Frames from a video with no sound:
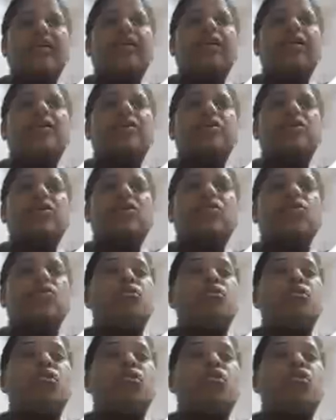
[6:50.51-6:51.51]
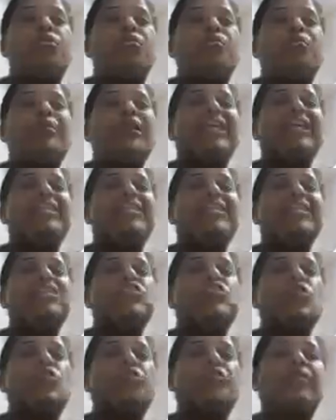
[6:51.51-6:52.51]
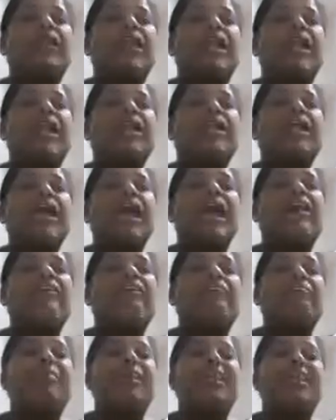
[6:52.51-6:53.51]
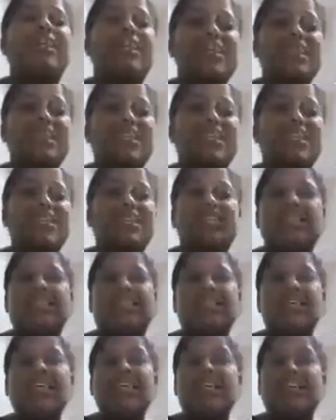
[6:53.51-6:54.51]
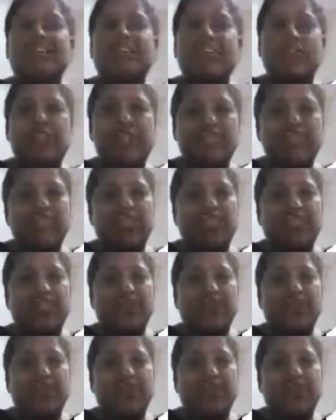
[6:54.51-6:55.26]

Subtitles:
So no pieces of cake have been eaten in the initial state.